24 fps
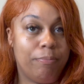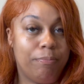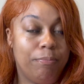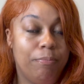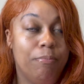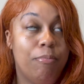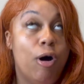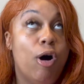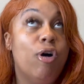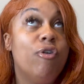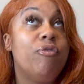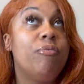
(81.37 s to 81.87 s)

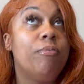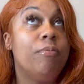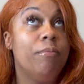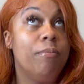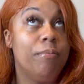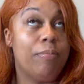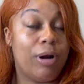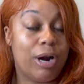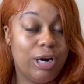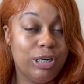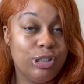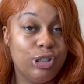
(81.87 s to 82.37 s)
both
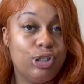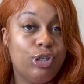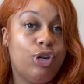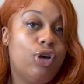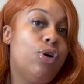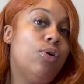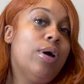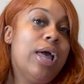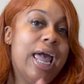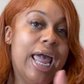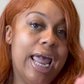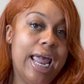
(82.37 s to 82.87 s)

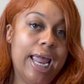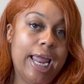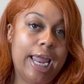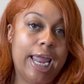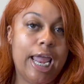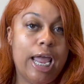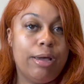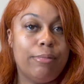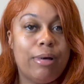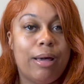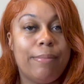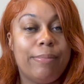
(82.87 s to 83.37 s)
personal
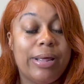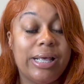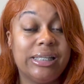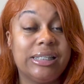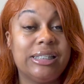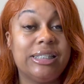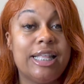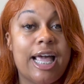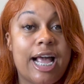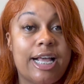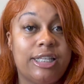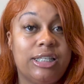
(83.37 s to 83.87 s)
and my
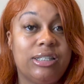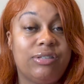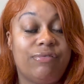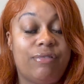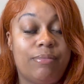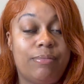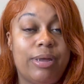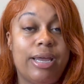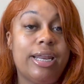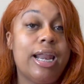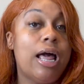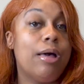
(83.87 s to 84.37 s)
business taxes for
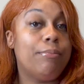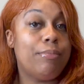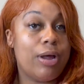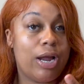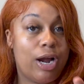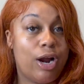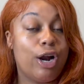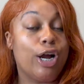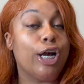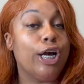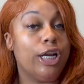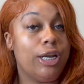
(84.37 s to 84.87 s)
me and I pay
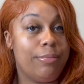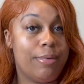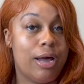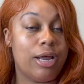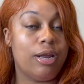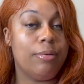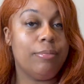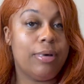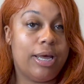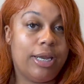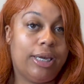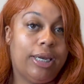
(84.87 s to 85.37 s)
her a good amount
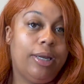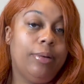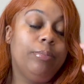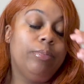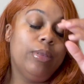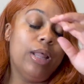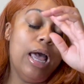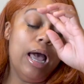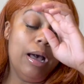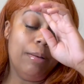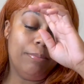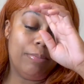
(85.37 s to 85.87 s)
of money
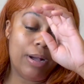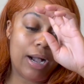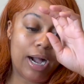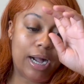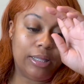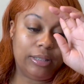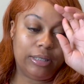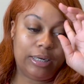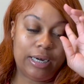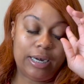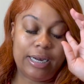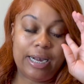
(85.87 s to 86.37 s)
but
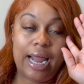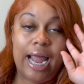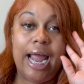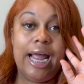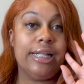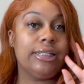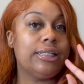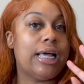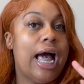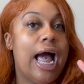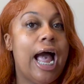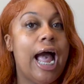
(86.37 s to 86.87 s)
other than
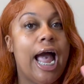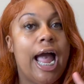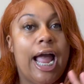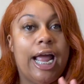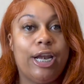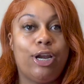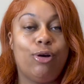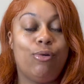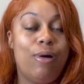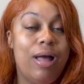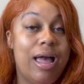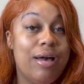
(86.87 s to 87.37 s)
that I
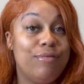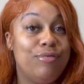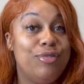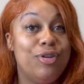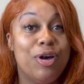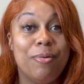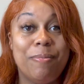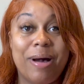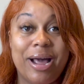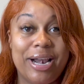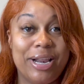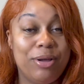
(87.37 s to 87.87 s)
don't have
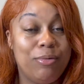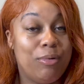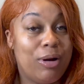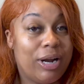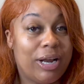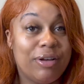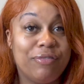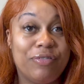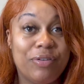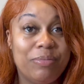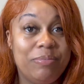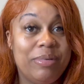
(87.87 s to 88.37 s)
nobody
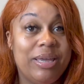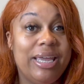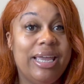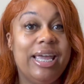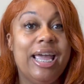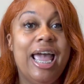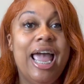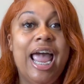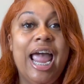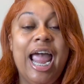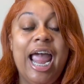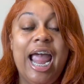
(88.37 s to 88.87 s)
working for me
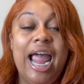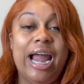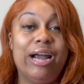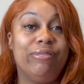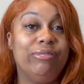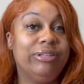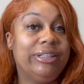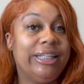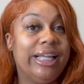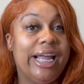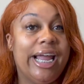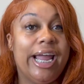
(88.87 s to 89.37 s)

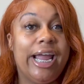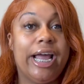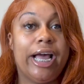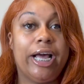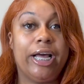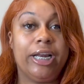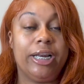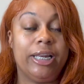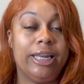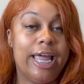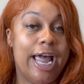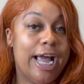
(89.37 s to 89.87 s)
everything
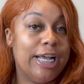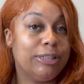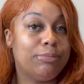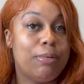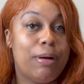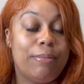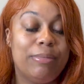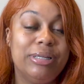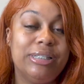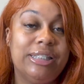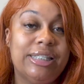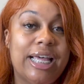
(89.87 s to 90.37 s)
last
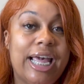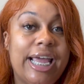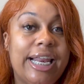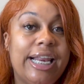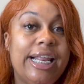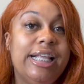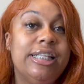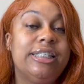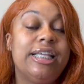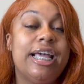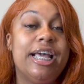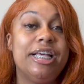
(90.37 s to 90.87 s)
by
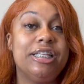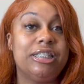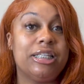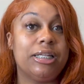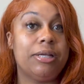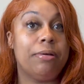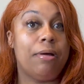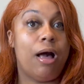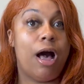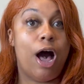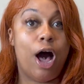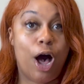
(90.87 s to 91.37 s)
Mercedes is
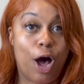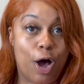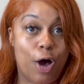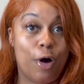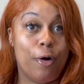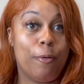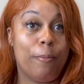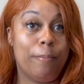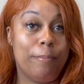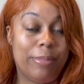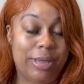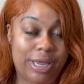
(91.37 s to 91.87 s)

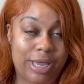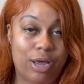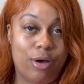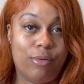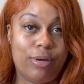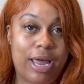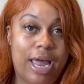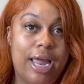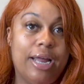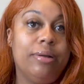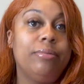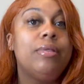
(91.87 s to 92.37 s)
all me
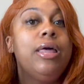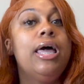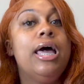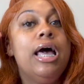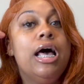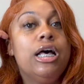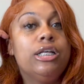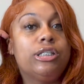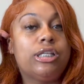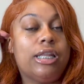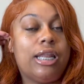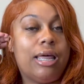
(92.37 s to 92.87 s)
okay
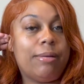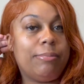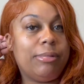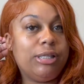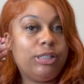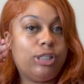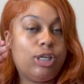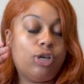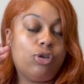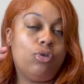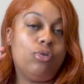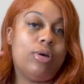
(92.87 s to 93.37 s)
so let me
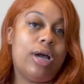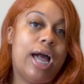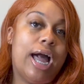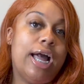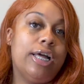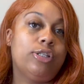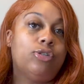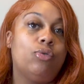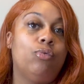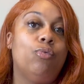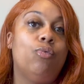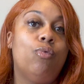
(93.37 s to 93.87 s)
tell you
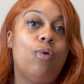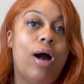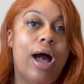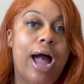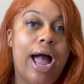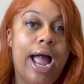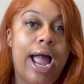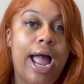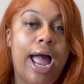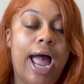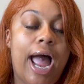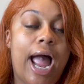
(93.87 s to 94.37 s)
guys
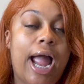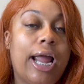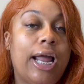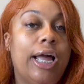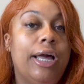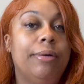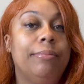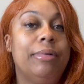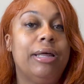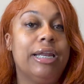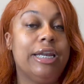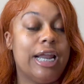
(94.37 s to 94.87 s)
why i
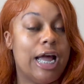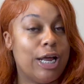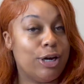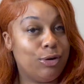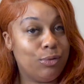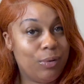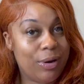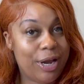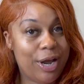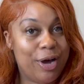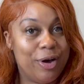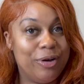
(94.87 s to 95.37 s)
am not
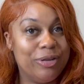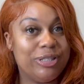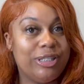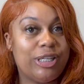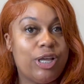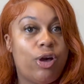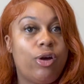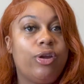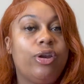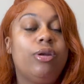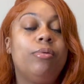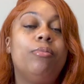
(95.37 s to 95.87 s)
doing
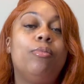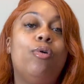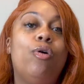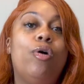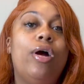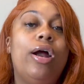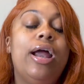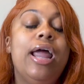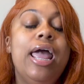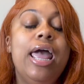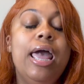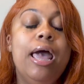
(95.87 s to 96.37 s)
wholesale
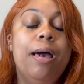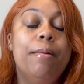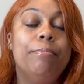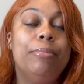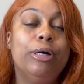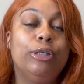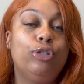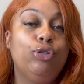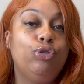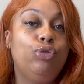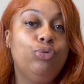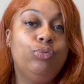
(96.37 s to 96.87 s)
anymore
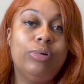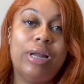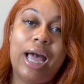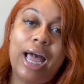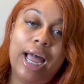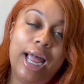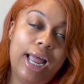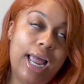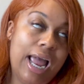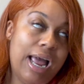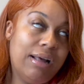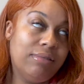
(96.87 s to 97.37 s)
but you do
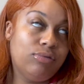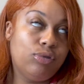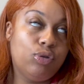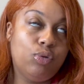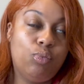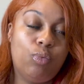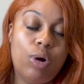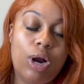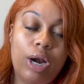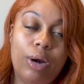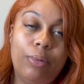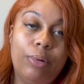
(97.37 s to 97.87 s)
not have to
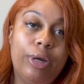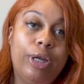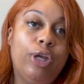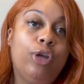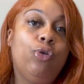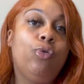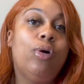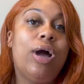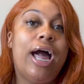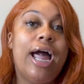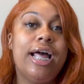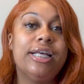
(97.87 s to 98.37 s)
worry
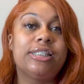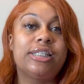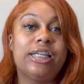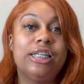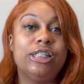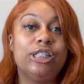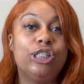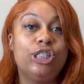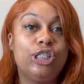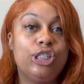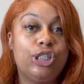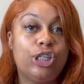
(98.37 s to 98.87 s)
you guys
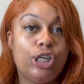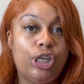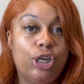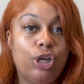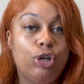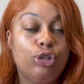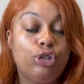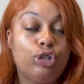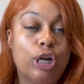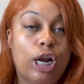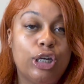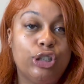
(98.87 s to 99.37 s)
can
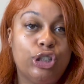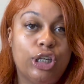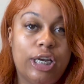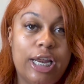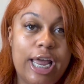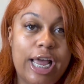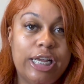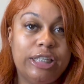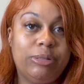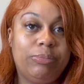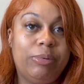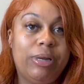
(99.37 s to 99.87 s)
still start your
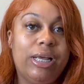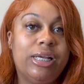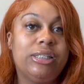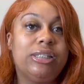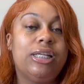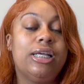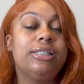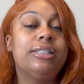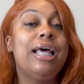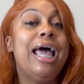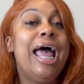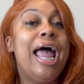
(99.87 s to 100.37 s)
lash
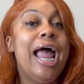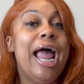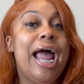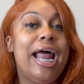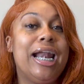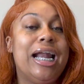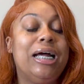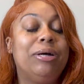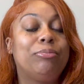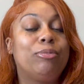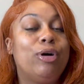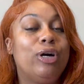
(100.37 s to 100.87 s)
business
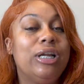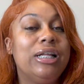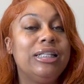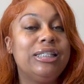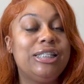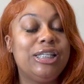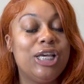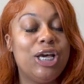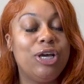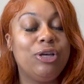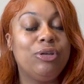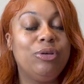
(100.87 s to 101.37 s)
and i'm going
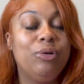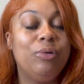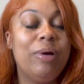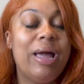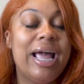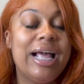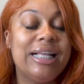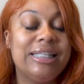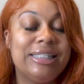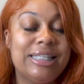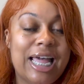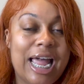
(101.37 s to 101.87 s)
to tell you
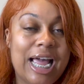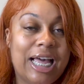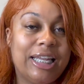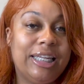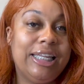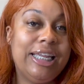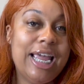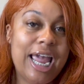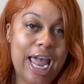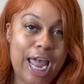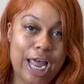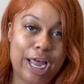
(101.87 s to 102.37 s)

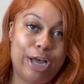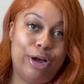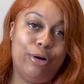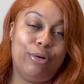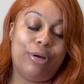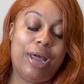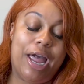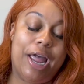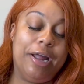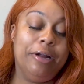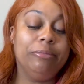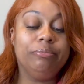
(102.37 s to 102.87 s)
exactly how
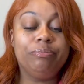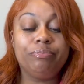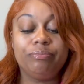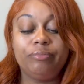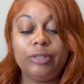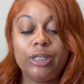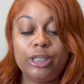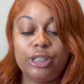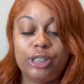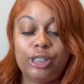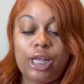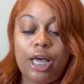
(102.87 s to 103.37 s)
okay
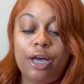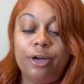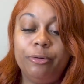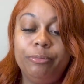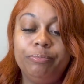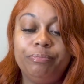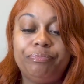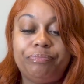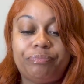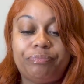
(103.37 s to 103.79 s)
so